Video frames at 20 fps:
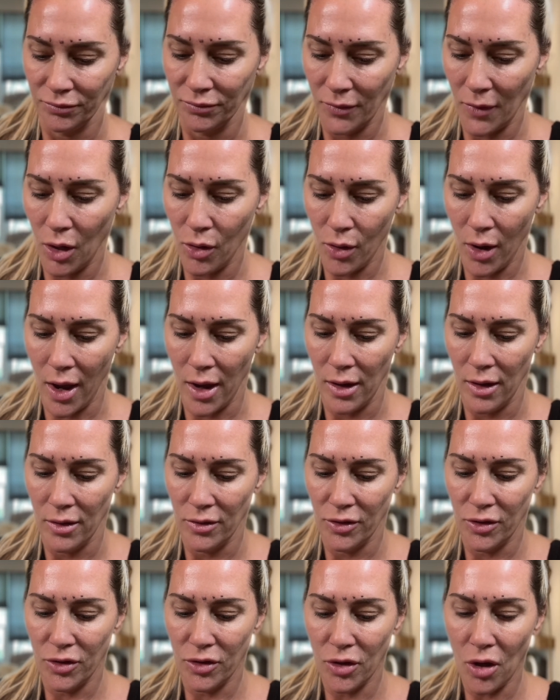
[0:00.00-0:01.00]
Okay,
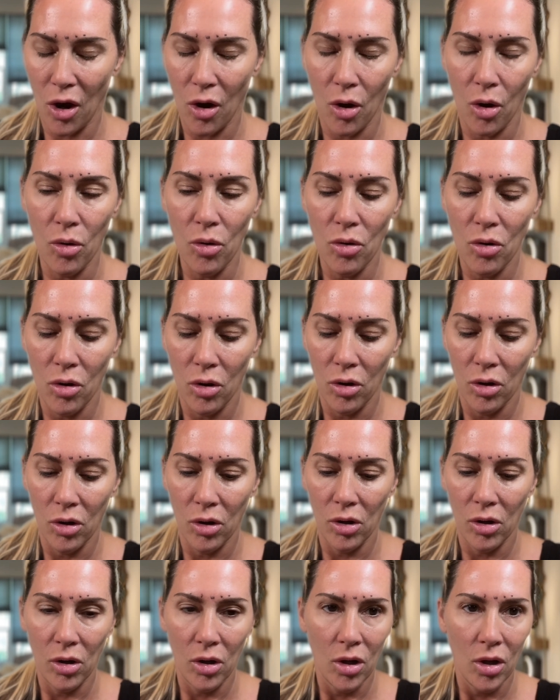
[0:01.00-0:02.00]
so
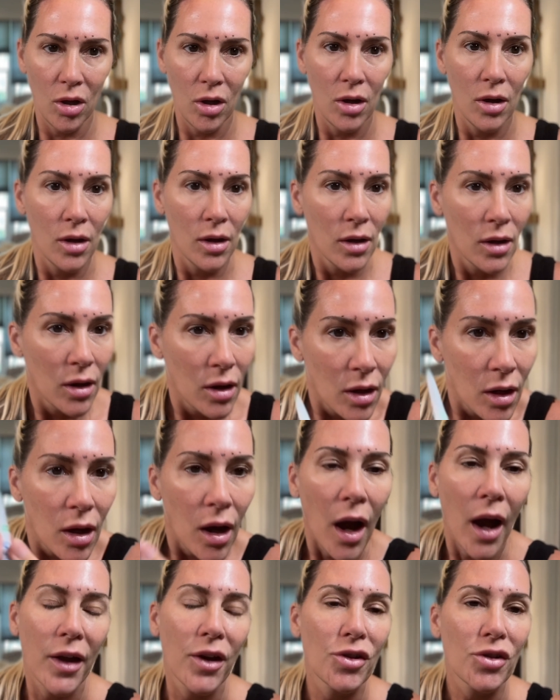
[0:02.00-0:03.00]

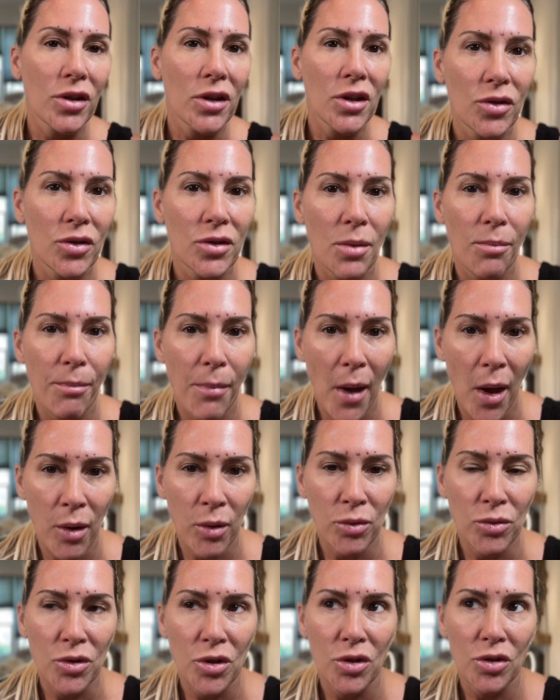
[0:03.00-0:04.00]
I usually
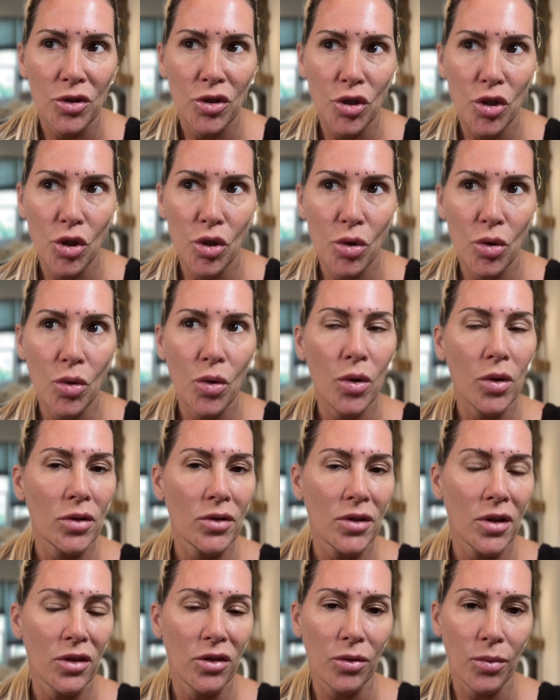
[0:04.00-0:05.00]
about 2
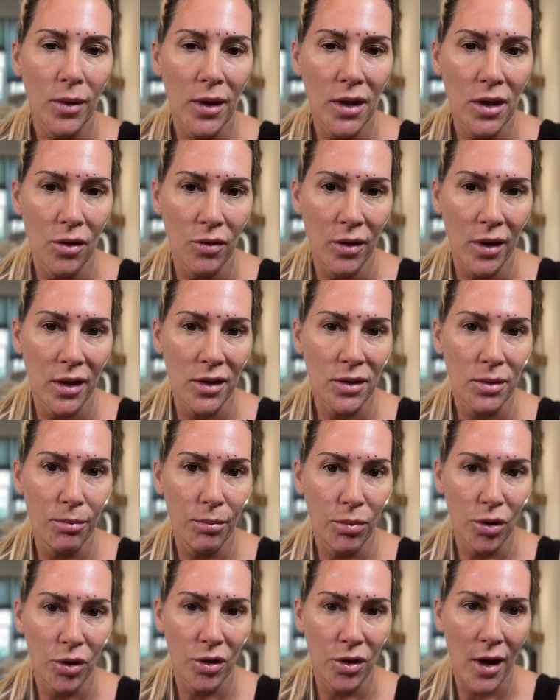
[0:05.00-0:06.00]
to 3 units
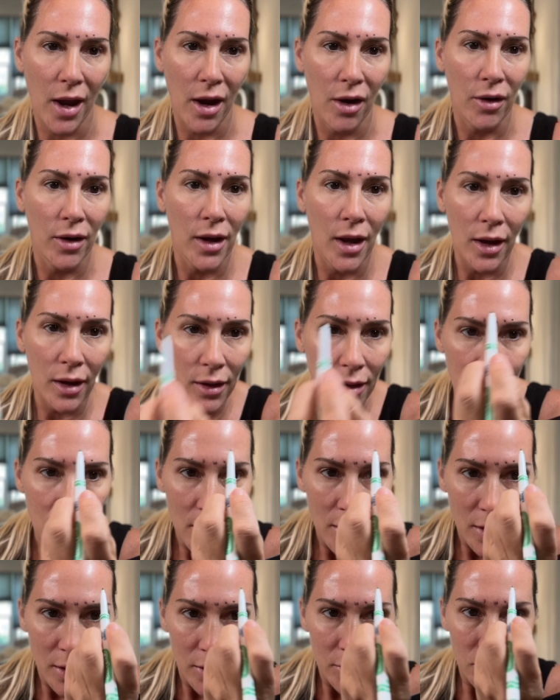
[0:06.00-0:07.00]
per area.
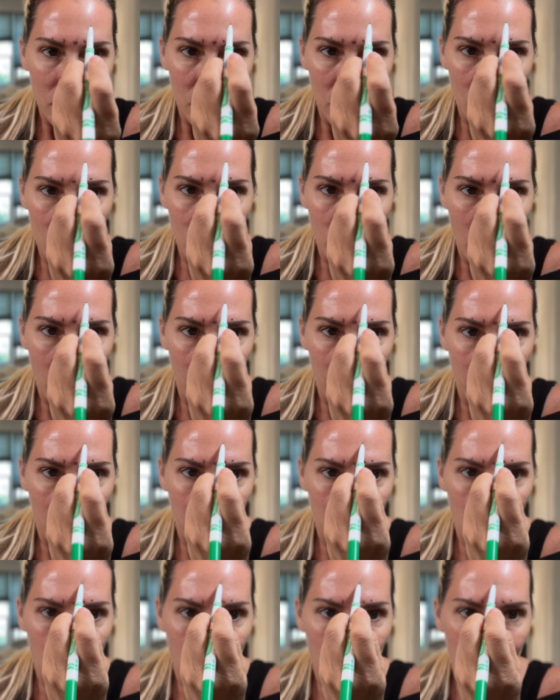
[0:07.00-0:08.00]
So there's my
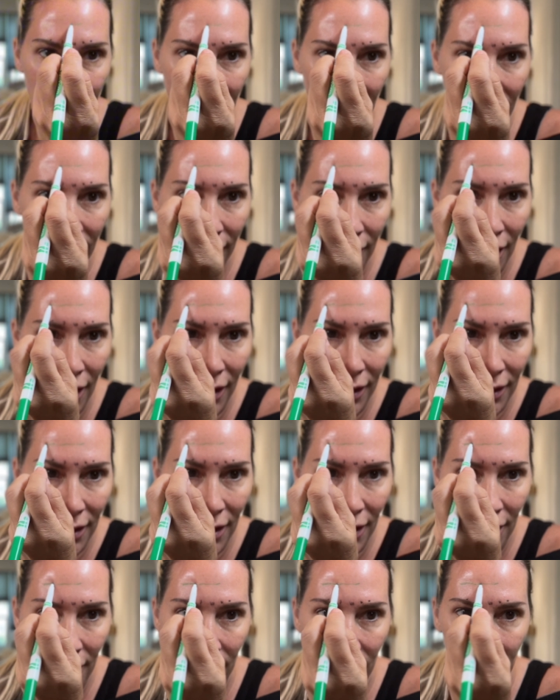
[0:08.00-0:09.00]
50% line
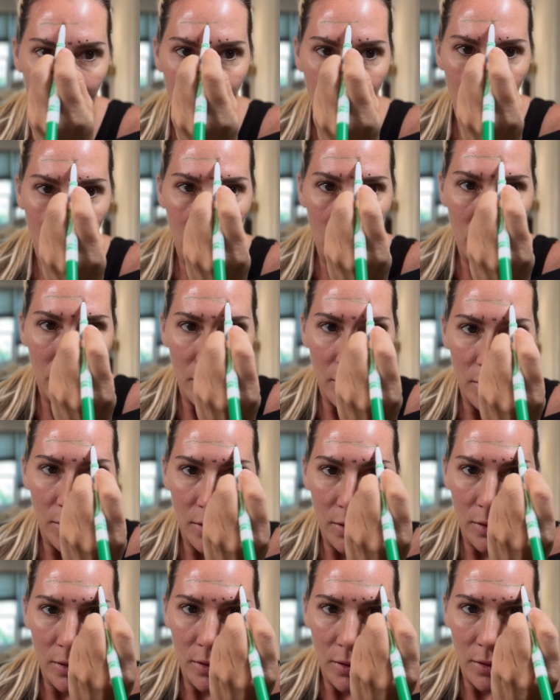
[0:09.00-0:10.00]
here.
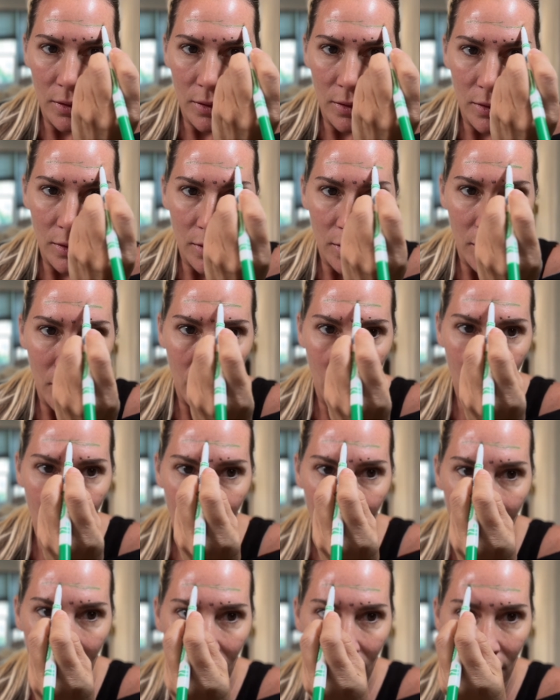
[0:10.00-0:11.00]
Okay,
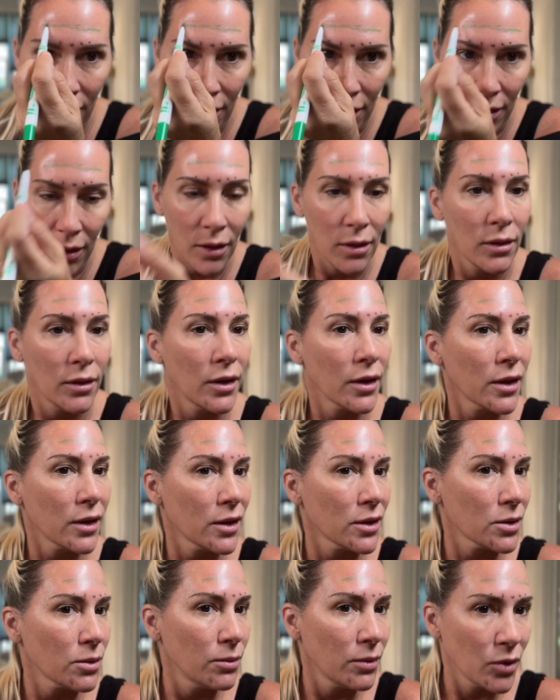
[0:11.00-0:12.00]
oh, look at
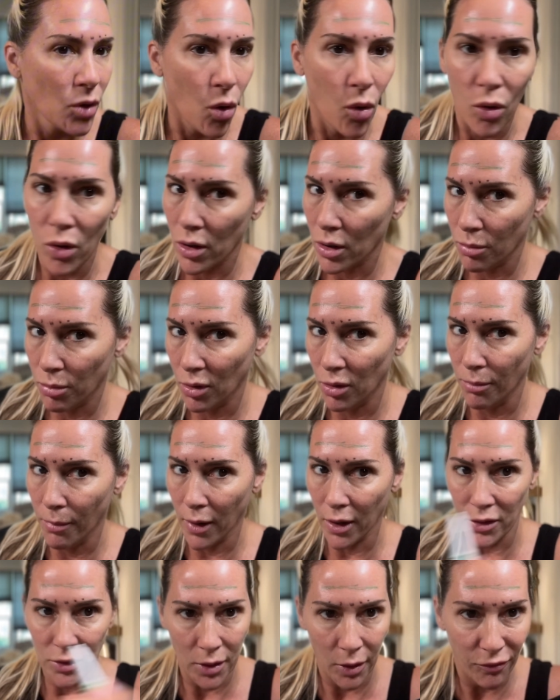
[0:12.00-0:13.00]
this horrible
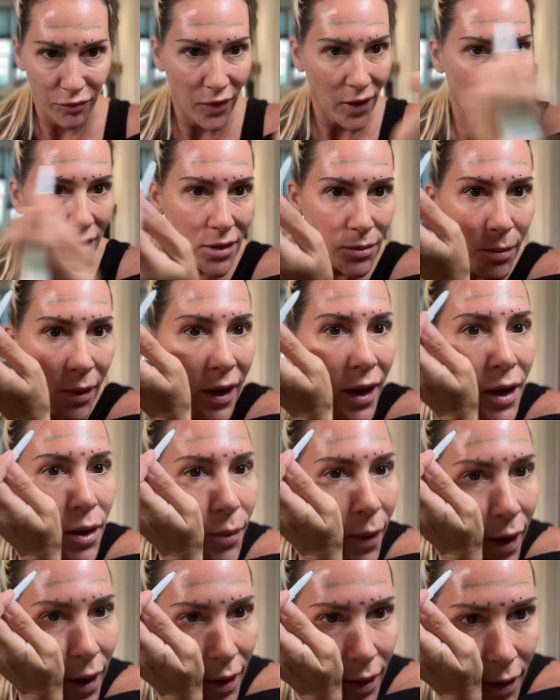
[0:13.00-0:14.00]
marked up face. But
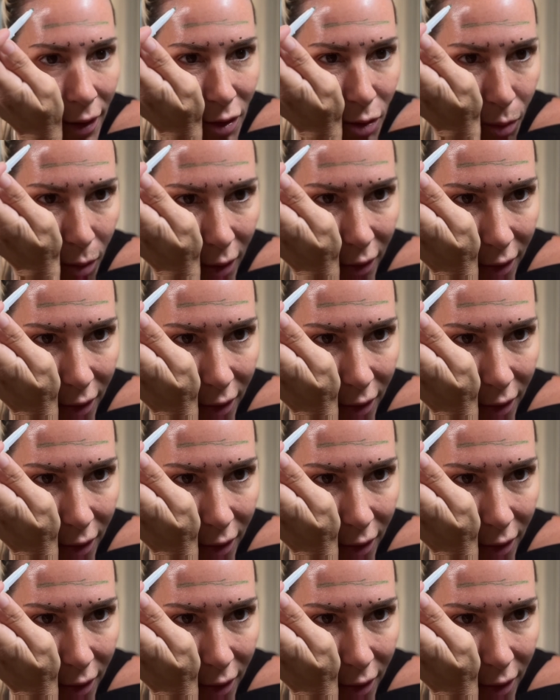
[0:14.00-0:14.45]
anyway, it's worth